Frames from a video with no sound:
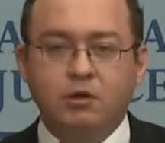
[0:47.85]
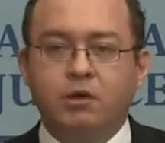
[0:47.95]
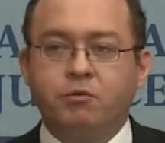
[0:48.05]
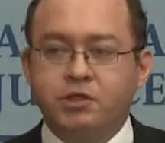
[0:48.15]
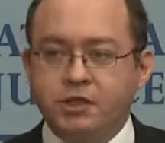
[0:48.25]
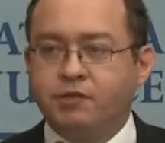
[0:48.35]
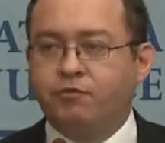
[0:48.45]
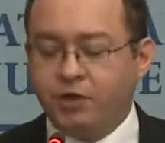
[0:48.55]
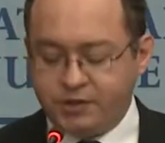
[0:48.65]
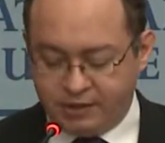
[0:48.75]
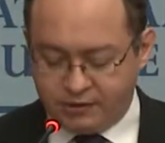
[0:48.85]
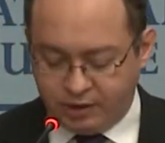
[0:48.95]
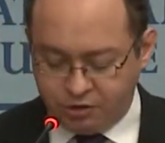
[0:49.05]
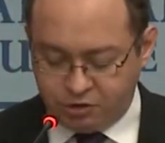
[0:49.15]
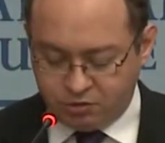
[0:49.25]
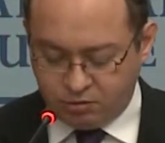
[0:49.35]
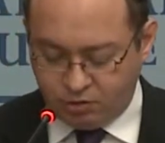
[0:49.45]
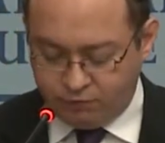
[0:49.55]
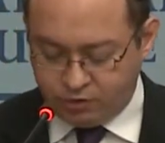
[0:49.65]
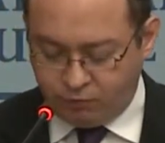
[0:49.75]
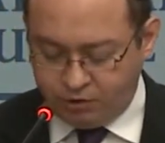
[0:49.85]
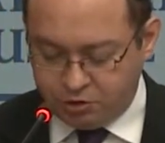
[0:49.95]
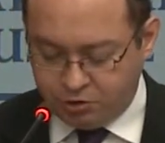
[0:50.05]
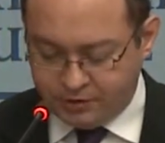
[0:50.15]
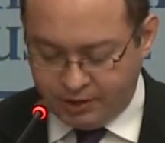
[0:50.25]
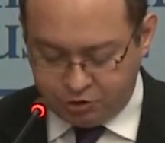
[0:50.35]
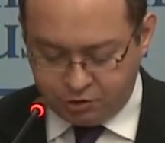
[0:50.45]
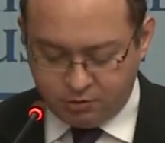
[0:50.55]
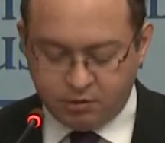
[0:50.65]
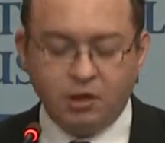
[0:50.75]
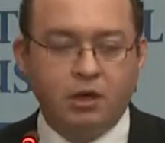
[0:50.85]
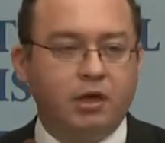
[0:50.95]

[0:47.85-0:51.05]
which is the first extension of sovereign jurisdiction